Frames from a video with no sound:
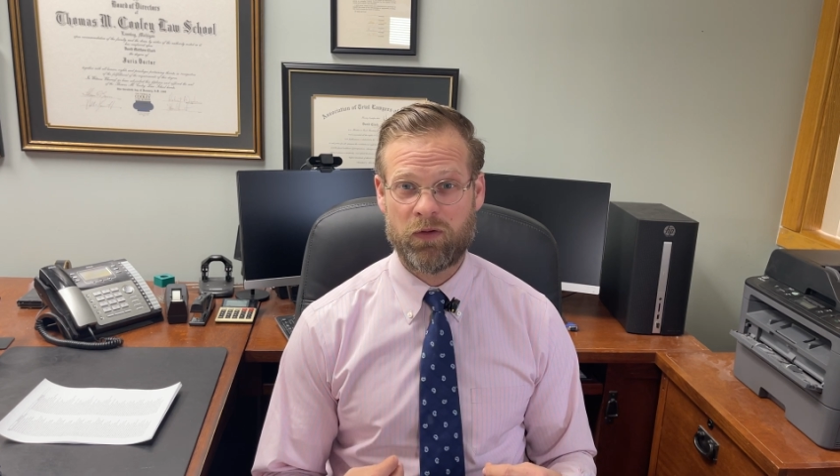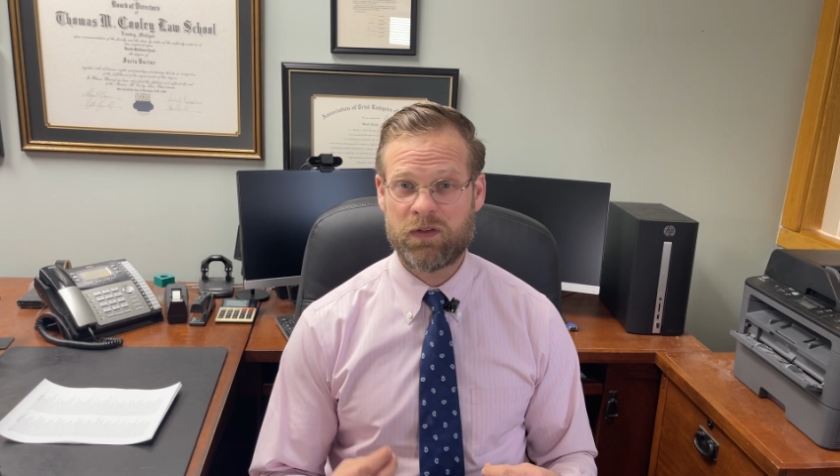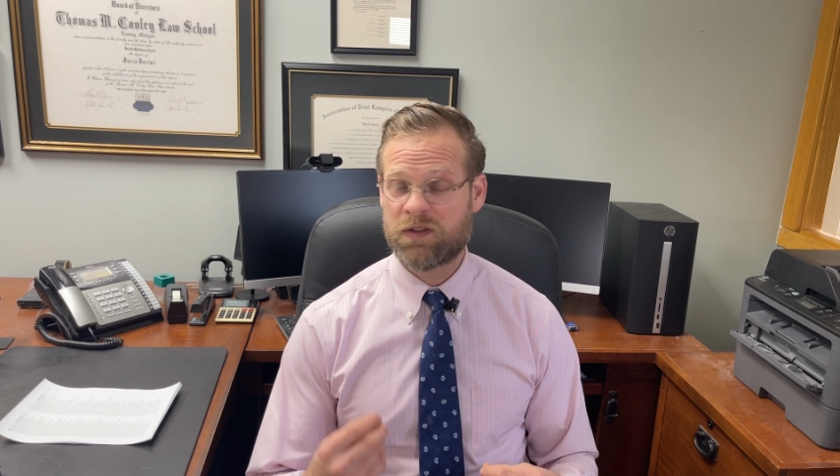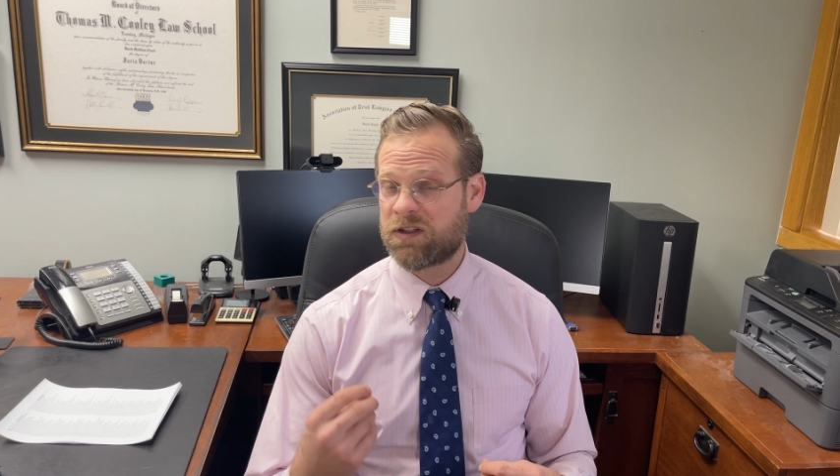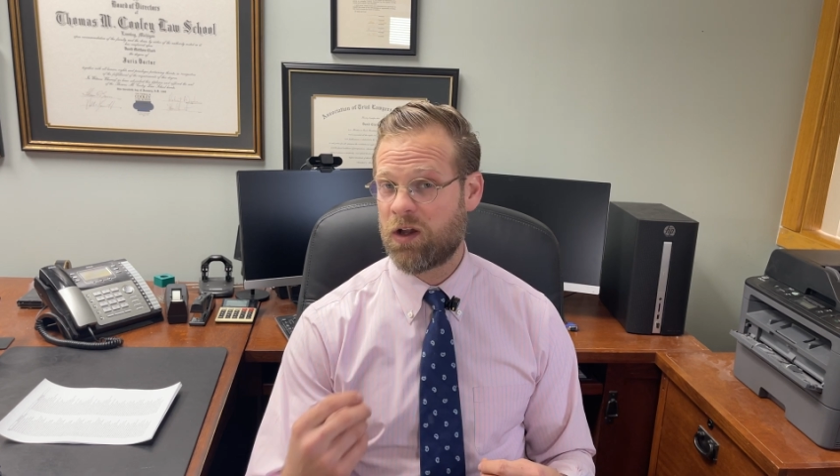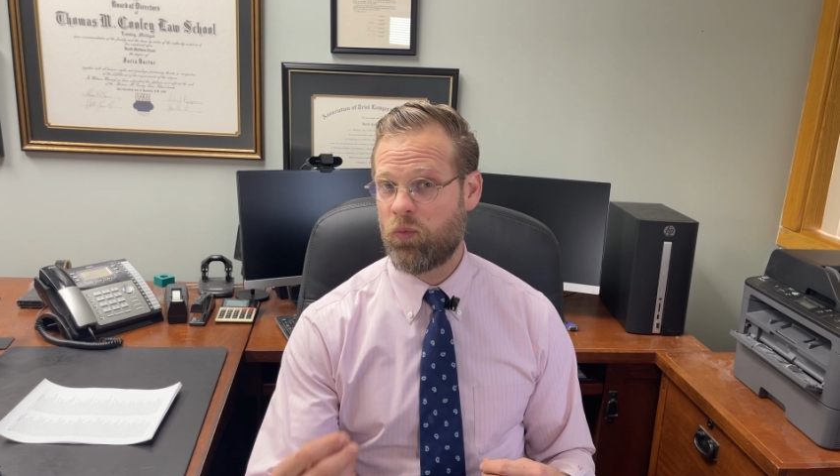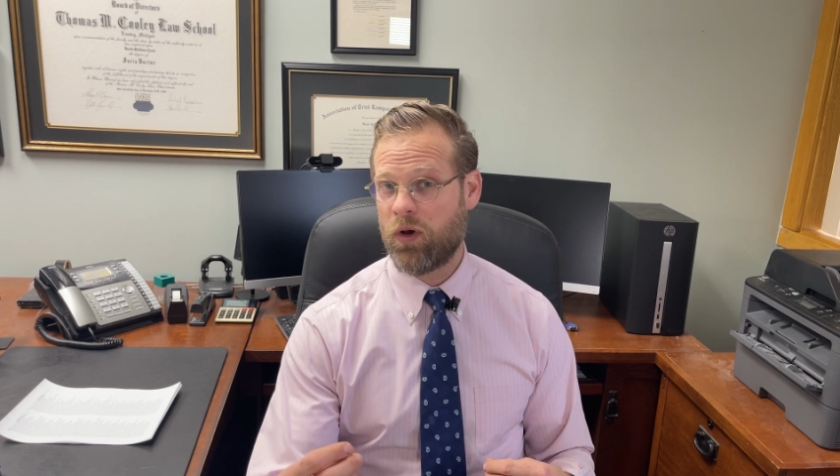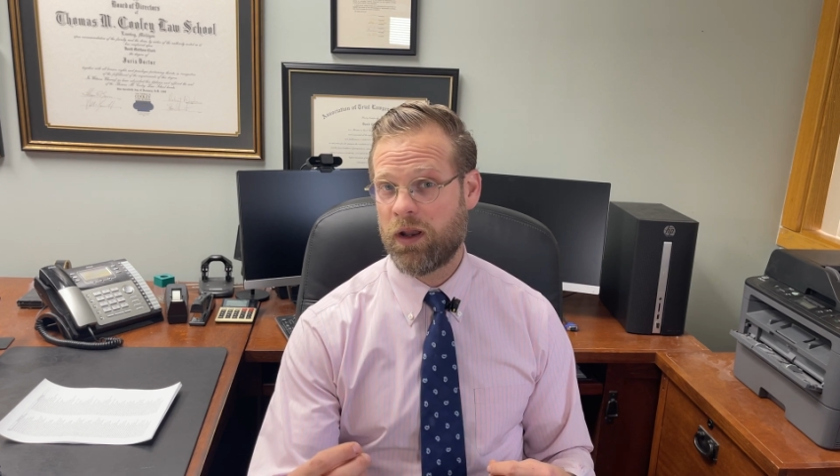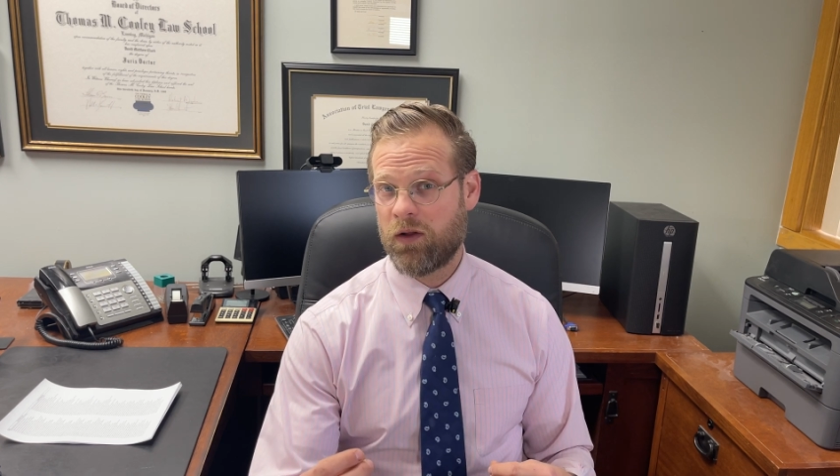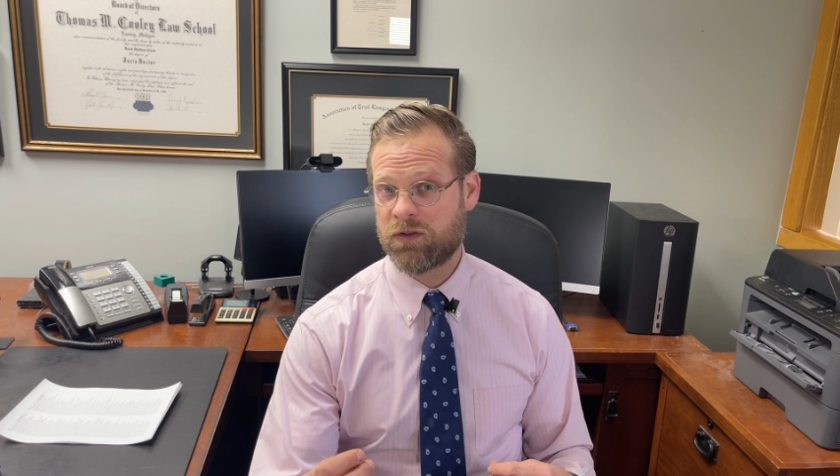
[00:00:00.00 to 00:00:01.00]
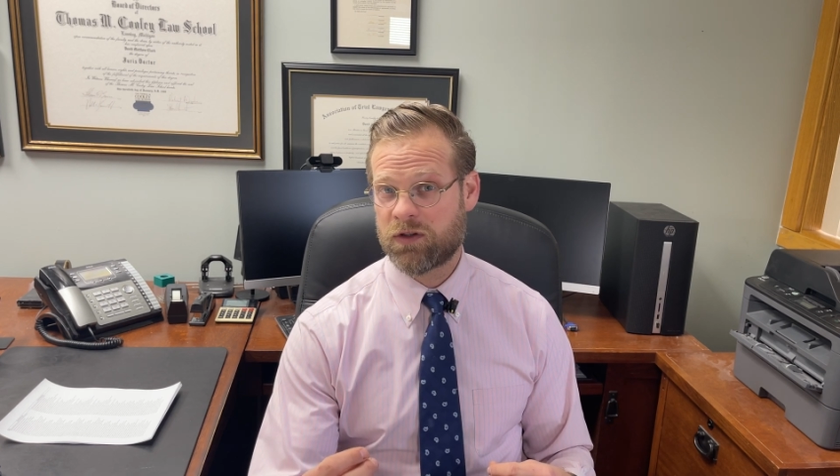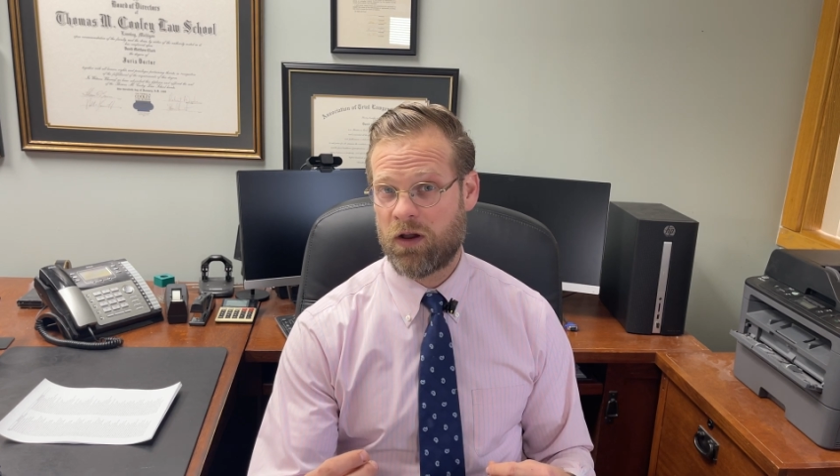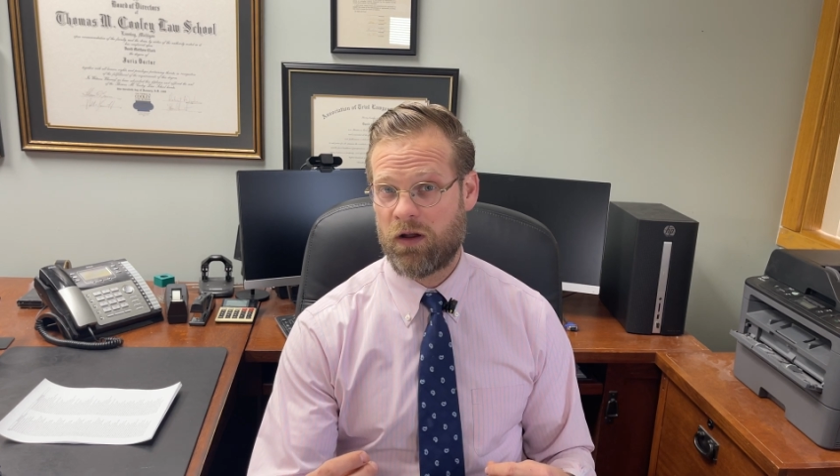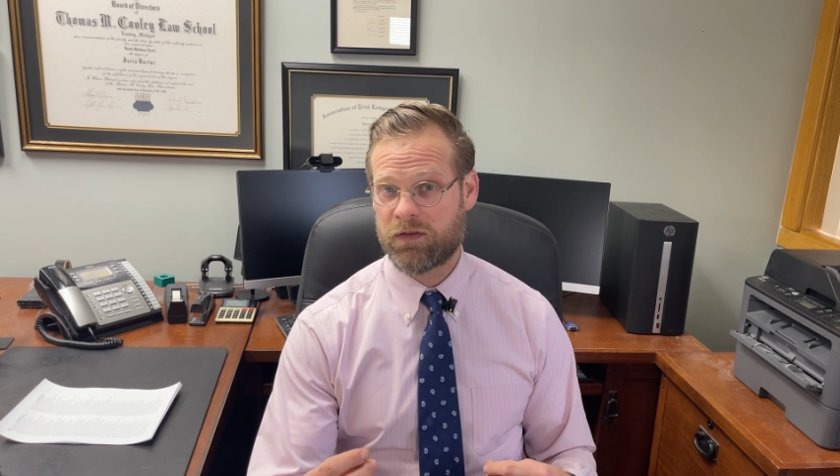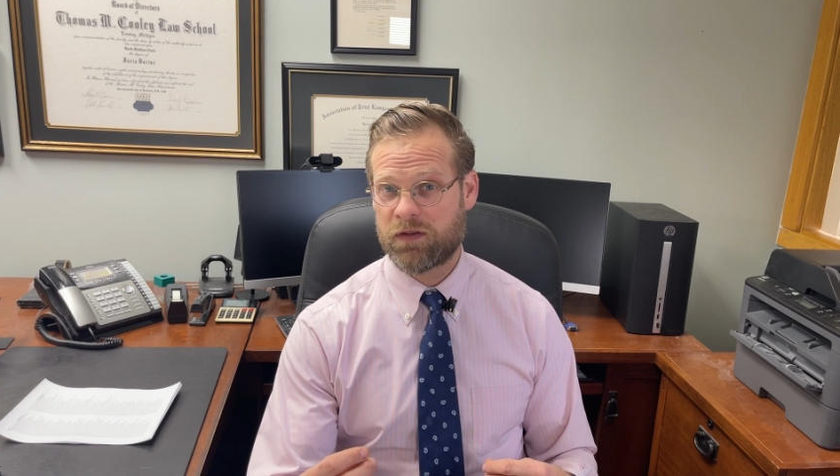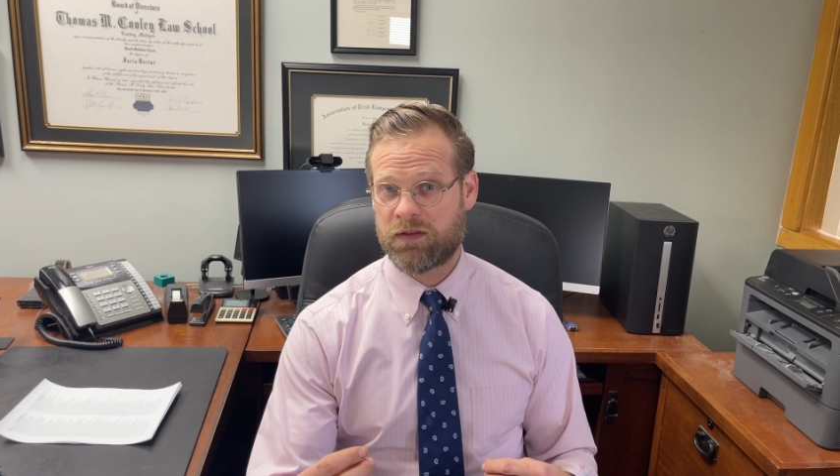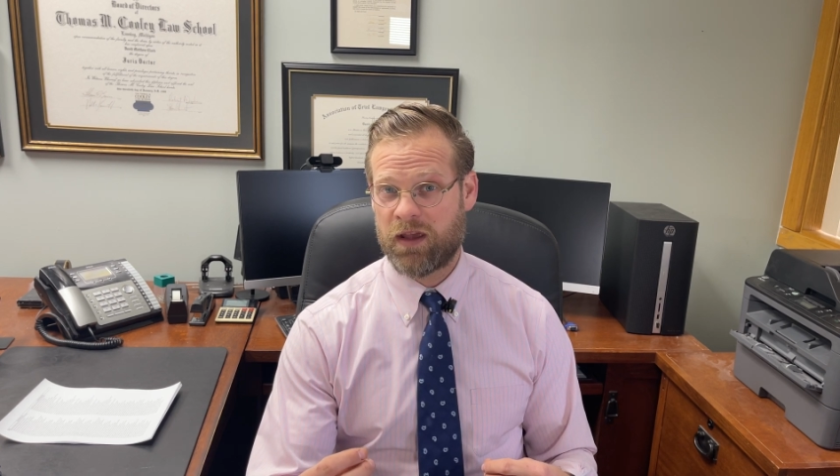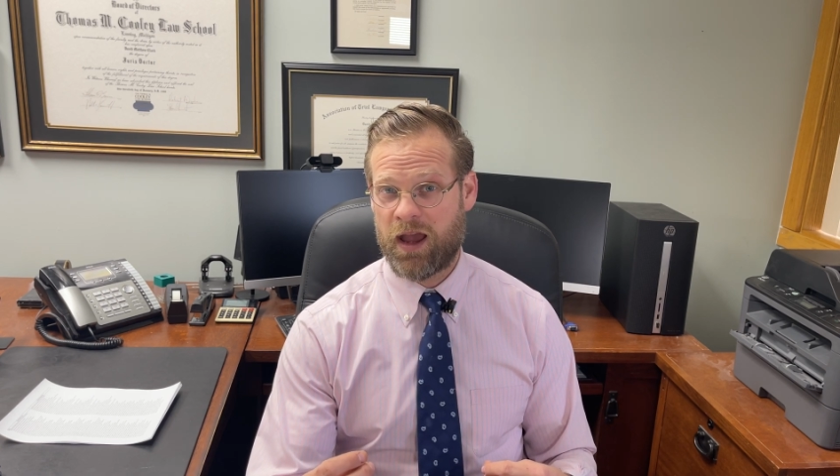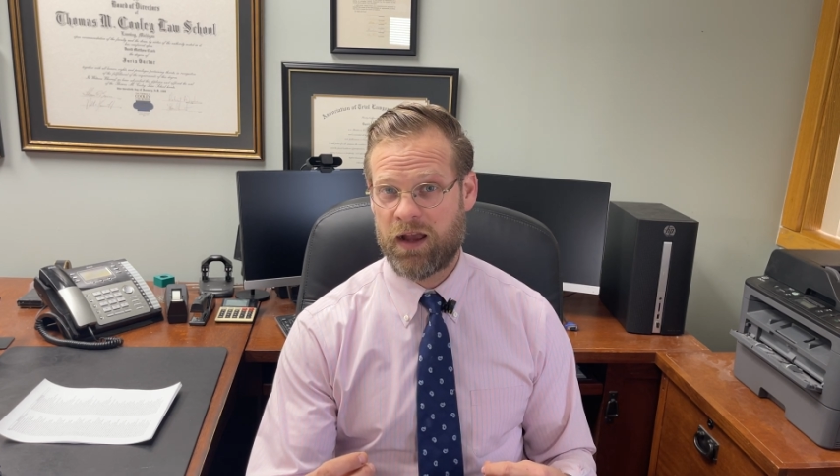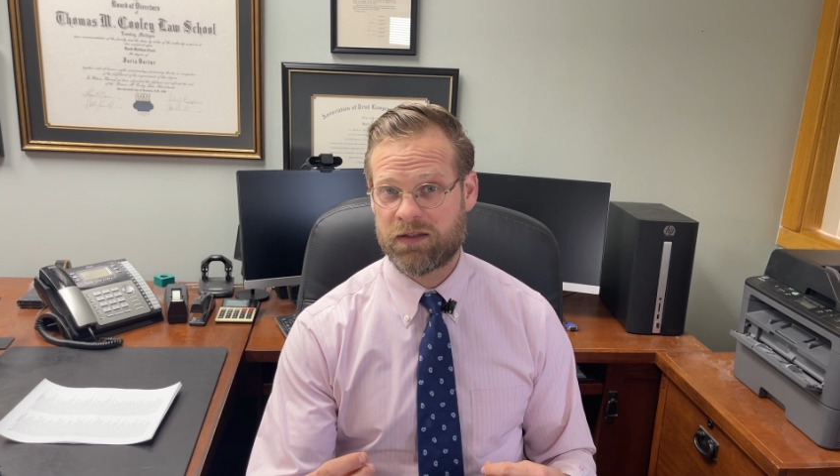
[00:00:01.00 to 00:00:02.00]
and someone else causes the
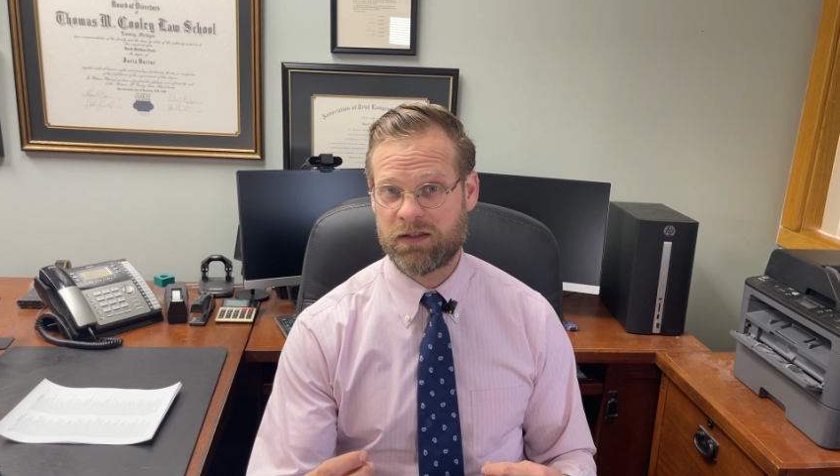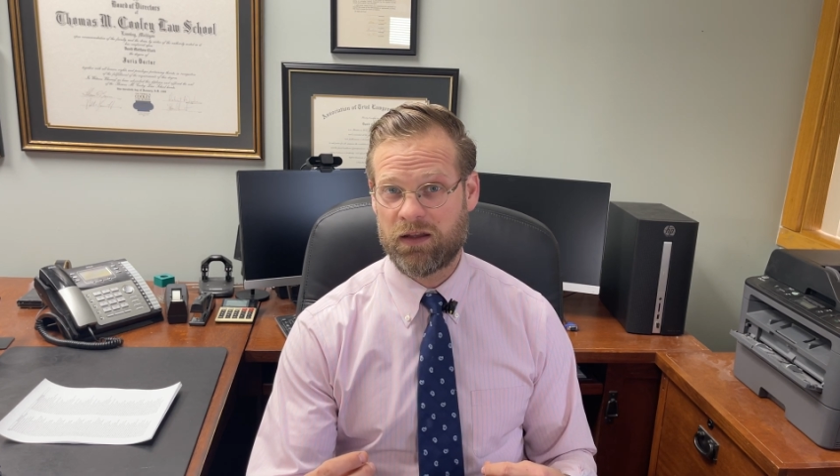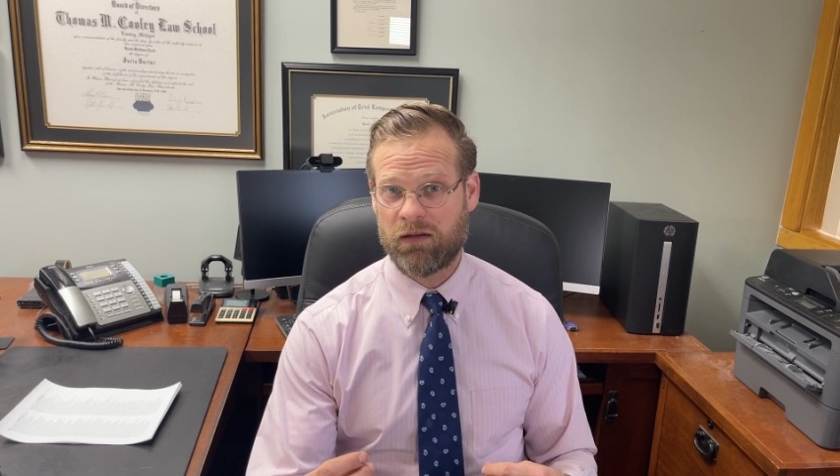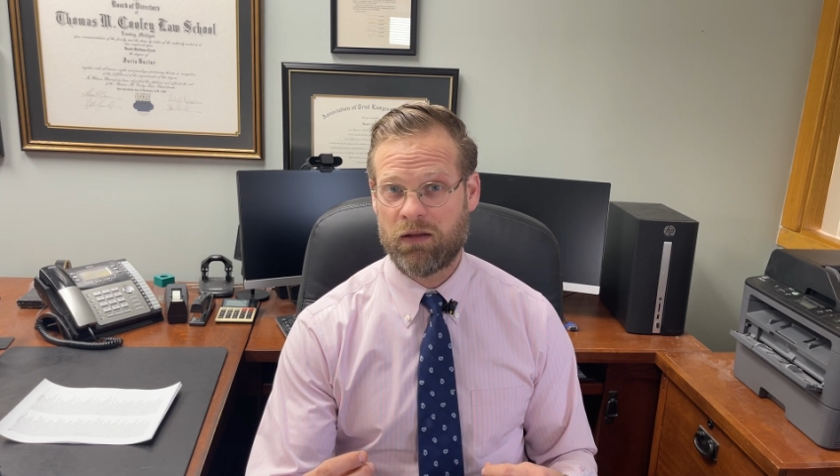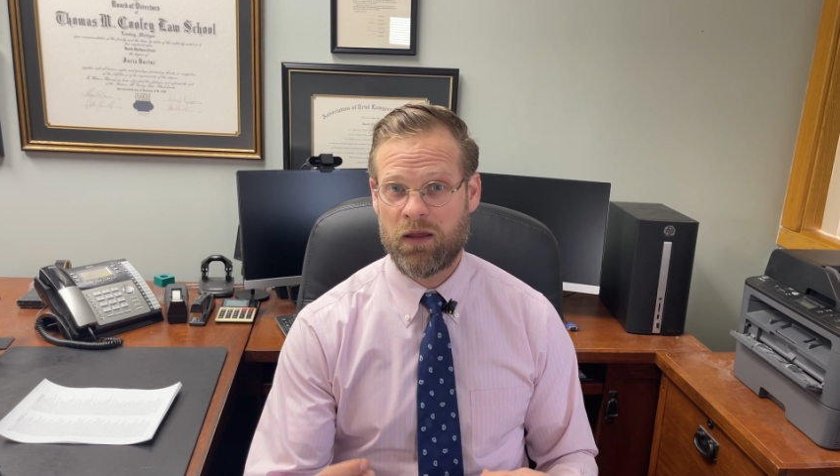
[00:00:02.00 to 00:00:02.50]
accident,